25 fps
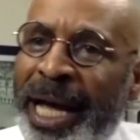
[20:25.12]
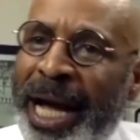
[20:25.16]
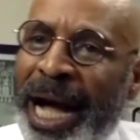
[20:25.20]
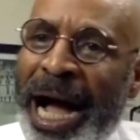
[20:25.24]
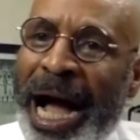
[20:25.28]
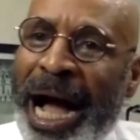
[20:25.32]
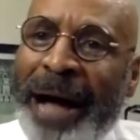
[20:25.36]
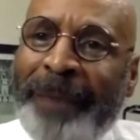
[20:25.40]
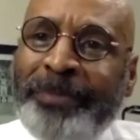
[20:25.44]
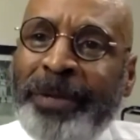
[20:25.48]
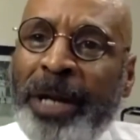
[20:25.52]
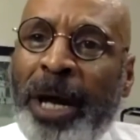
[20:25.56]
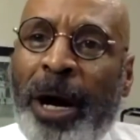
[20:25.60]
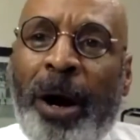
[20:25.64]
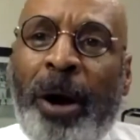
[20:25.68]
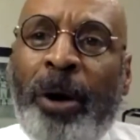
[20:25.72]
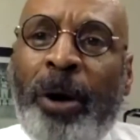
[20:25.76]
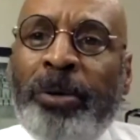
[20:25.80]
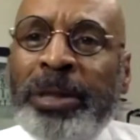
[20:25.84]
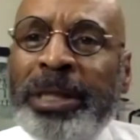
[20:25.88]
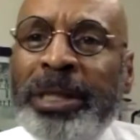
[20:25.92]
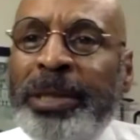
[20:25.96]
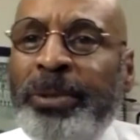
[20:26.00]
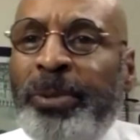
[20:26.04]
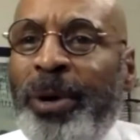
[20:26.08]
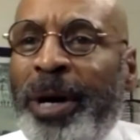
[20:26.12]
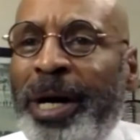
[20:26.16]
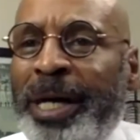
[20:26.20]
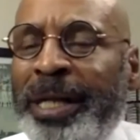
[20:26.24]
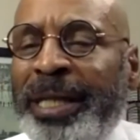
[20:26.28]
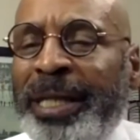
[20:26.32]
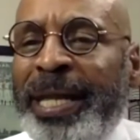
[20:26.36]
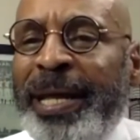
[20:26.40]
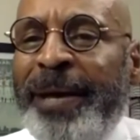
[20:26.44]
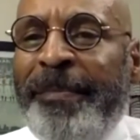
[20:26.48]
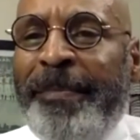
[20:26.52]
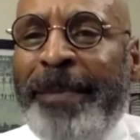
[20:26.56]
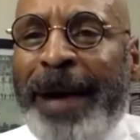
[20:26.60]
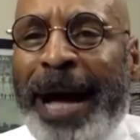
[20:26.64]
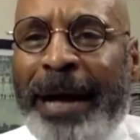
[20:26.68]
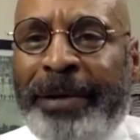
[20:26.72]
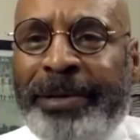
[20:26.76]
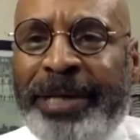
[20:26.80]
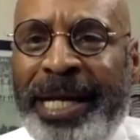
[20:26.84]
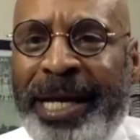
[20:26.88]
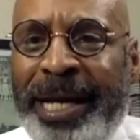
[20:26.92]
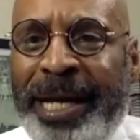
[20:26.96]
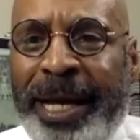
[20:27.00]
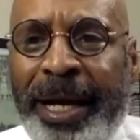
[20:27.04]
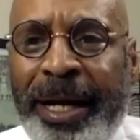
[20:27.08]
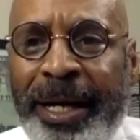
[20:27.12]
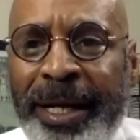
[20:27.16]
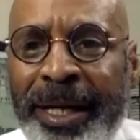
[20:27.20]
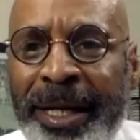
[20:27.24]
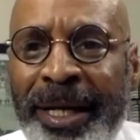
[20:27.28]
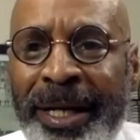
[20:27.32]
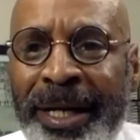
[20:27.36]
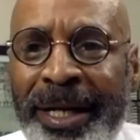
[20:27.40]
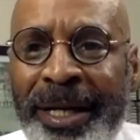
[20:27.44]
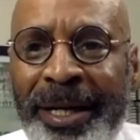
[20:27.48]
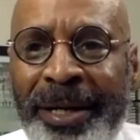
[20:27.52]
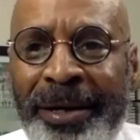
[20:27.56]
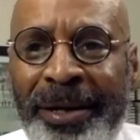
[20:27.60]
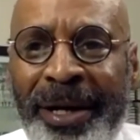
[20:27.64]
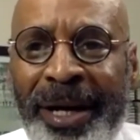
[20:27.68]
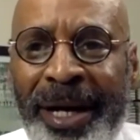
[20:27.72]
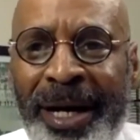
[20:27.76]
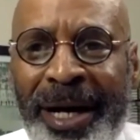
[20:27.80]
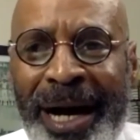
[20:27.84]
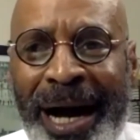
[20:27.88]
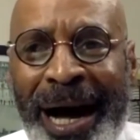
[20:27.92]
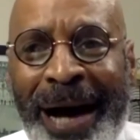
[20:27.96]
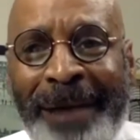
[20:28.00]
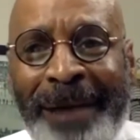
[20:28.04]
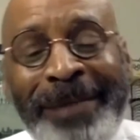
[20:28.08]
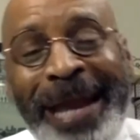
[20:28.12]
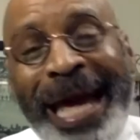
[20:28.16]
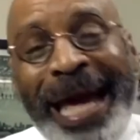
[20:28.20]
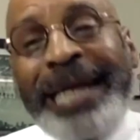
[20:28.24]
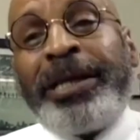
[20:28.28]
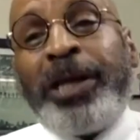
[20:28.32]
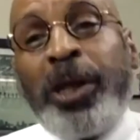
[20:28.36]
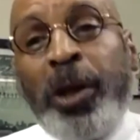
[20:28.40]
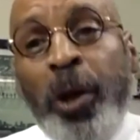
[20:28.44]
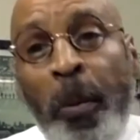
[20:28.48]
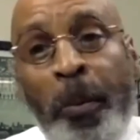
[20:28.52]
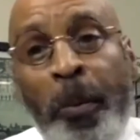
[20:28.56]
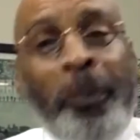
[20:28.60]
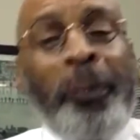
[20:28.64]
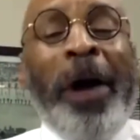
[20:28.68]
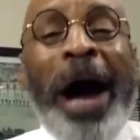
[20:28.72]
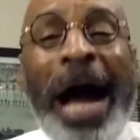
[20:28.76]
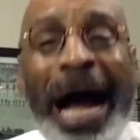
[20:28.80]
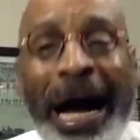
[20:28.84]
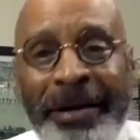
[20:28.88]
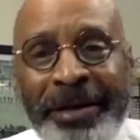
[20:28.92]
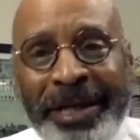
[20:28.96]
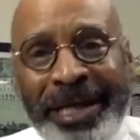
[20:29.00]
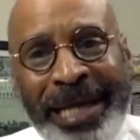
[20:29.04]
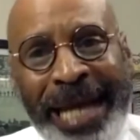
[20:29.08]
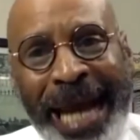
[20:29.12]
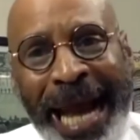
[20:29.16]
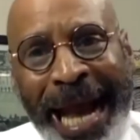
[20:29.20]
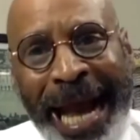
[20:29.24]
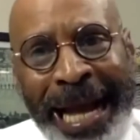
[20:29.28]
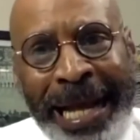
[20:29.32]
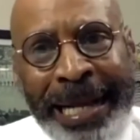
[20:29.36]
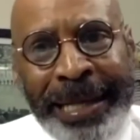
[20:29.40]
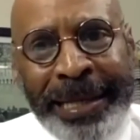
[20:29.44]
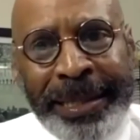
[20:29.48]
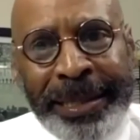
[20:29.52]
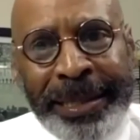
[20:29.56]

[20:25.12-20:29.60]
I'm the only one live out here. I'm like, you proud of that?